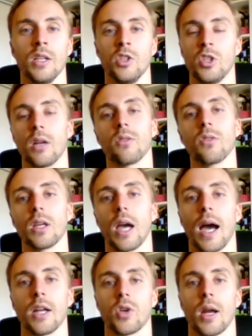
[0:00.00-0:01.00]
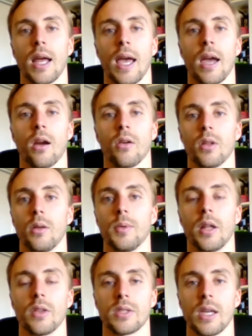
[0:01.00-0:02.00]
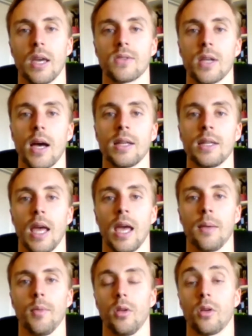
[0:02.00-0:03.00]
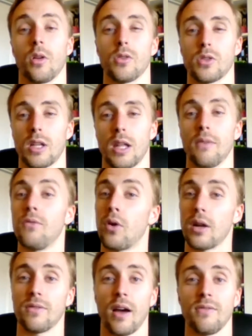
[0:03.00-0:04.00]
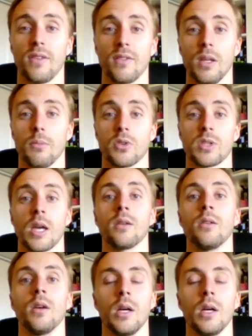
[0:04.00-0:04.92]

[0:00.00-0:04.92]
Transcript: Generally, I try to err a little bit on the safe side and aim a little closer to that 45-50%.